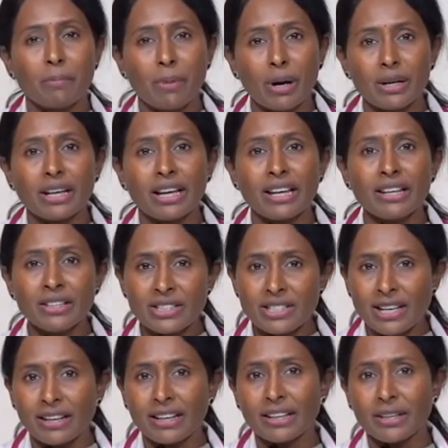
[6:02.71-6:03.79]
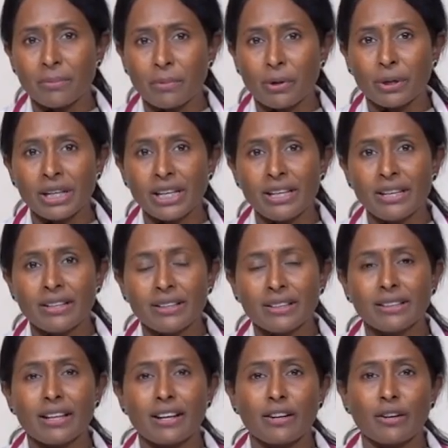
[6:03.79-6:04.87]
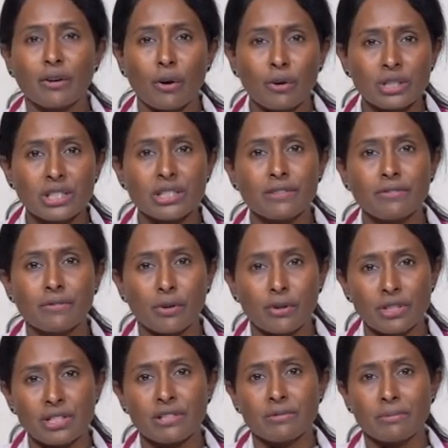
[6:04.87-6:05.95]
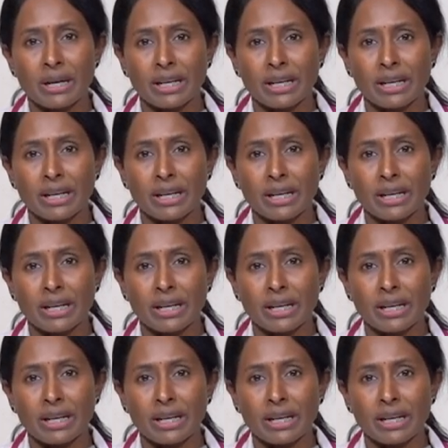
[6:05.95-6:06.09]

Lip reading: But inside the body, there are lots of